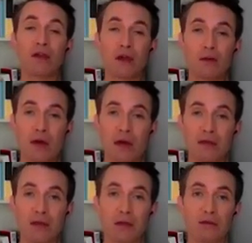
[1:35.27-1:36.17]
that you hear
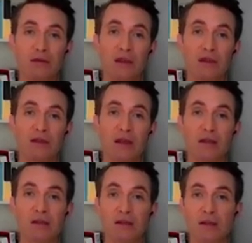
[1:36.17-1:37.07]
the news these
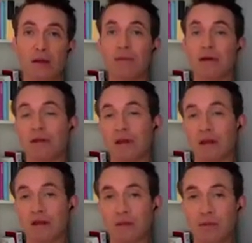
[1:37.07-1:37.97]
days that somebody
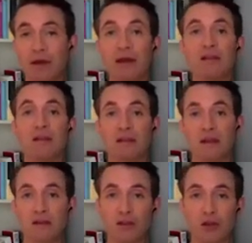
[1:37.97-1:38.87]
thinks the police is
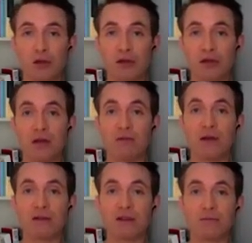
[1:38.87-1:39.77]
institutionally
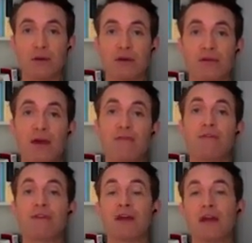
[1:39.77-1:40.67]
racist, because if
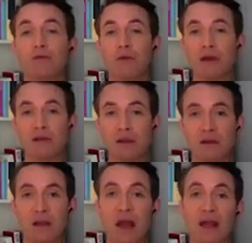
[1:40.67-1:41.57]
everything is
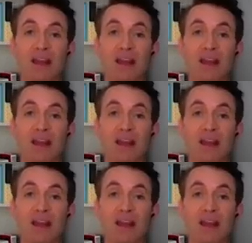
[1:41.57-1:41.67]
racist,